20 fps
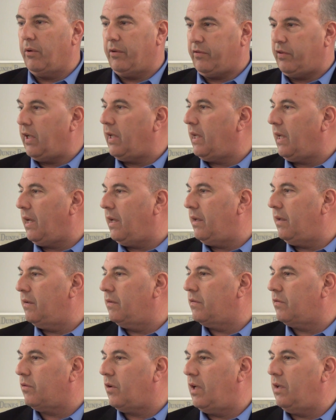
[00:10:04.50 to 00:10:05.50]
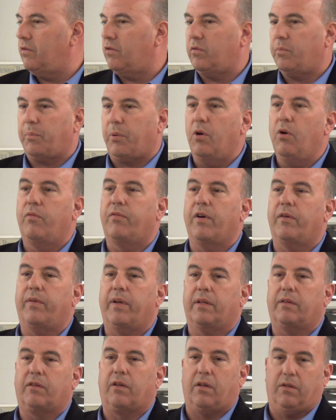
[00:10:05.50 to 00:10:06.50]
we're sitting in is proof of
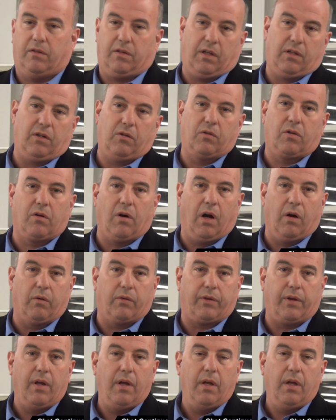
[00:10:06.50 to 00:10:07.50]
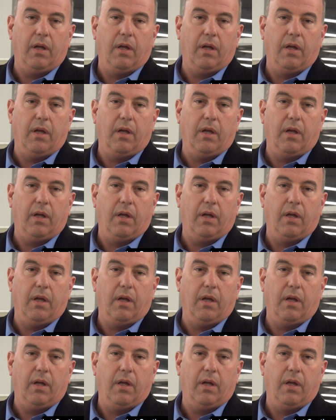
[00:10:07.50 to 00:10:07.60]
its continued growth.